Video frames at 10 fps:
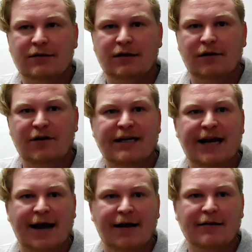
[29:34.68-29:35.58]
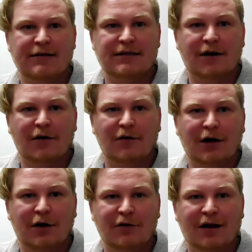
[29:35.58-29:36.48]
of Indiana. So,
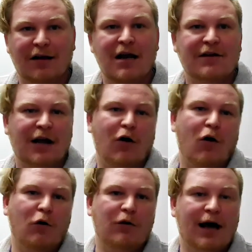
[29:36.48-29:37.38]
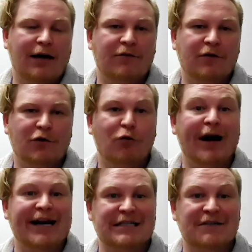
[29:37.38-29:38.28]
not a whole lot of
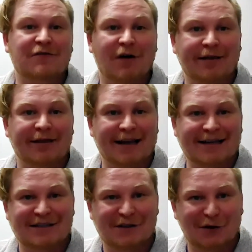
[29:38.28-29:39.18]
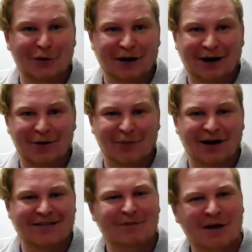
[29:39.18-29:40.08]
crazy fun things to do here,
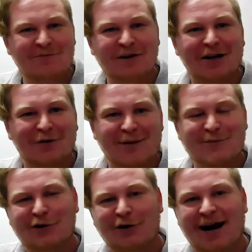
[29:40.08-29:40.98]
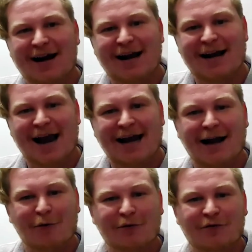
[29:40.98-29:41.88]
but video games are great, and hanging
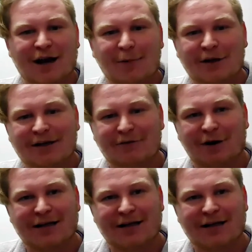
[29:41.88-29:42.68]
out with family and friends is